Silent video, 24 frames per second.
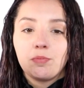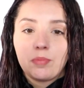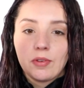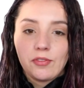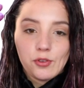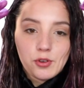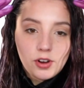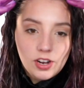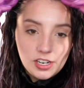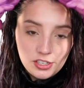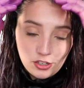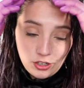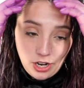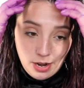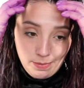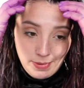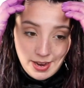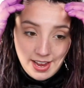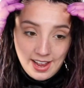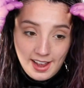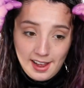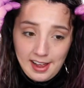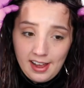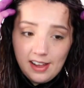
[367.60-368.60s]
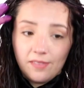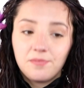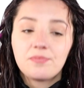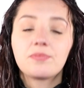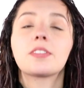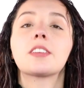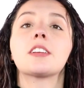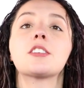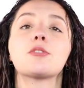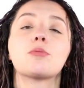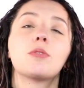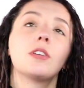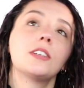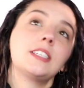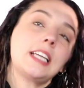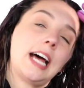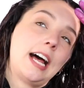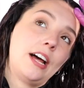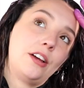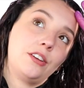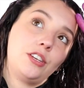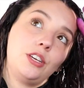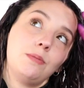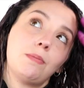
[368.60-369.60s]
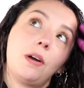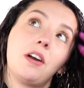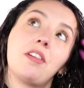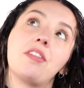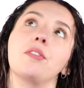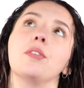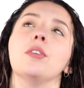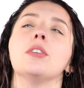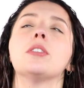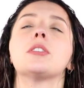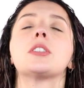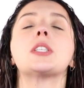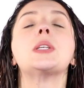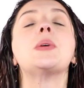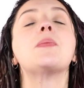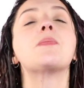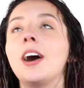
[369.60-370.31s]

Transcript: before I dry my hair, I just want to tell you my thoughts.